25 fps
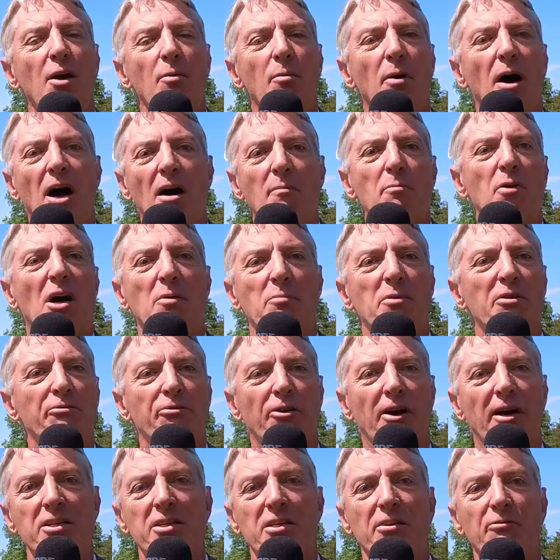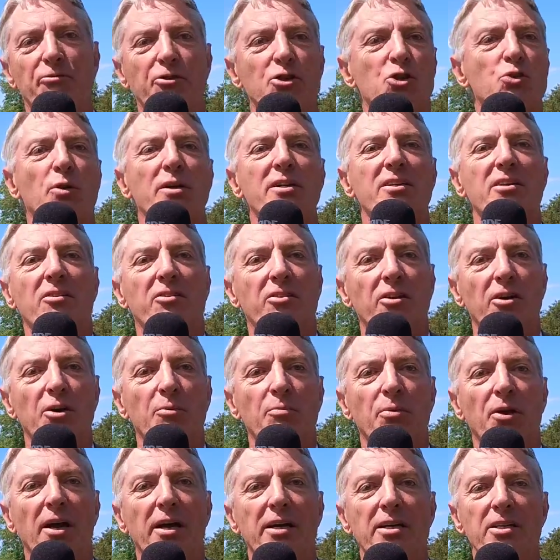I might be fighting for 23rd
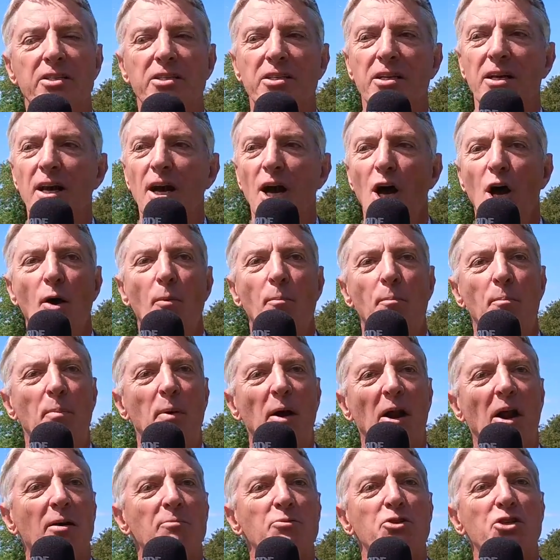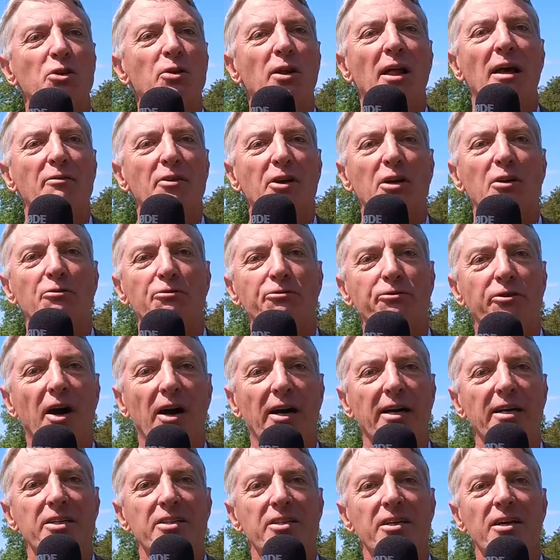place, but I'm still having a
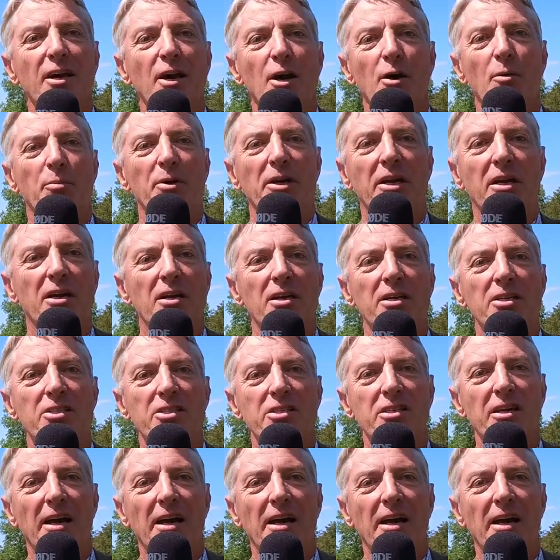fight because